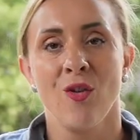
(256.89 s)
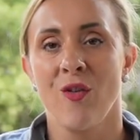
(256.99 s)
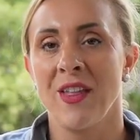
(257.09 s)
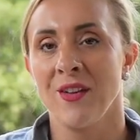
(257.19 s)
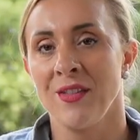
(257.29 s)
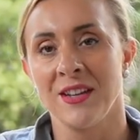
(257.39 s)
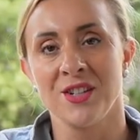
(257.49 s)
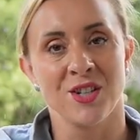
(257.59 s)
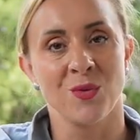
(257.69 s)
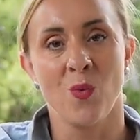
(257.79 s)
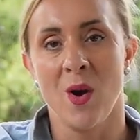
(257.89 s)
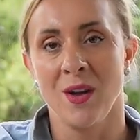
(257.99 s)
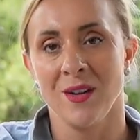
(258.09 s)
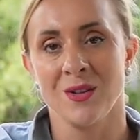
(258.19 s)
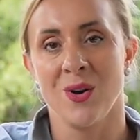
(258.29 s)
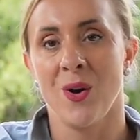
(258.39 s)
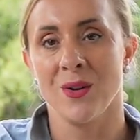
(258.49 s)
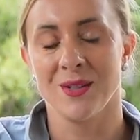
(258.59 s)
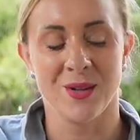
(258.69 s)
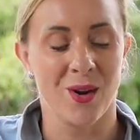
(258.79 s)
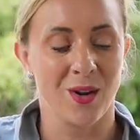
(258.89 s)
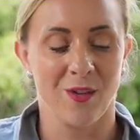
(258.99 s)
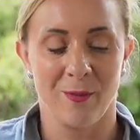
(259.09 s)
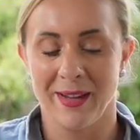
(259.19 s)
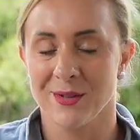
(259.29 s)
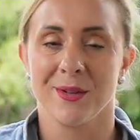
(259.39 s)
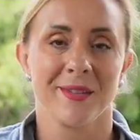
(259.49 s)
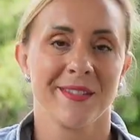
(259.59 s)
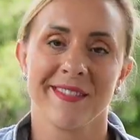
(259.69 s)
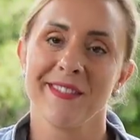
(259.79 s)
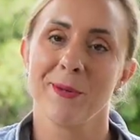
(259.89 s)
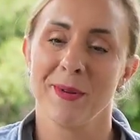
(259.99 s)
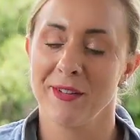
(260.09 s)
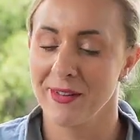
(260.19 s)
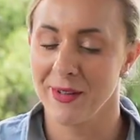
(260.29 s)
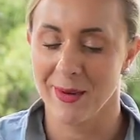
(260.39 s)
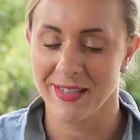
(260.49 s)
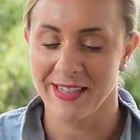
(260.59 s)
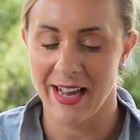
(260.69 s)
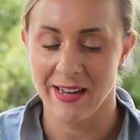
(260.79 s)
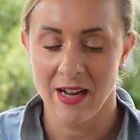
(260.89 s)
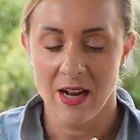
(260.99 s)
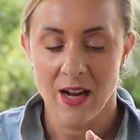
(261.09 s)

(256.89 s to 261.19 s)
rather than just one tall stalk of basil. Nobody really wants that.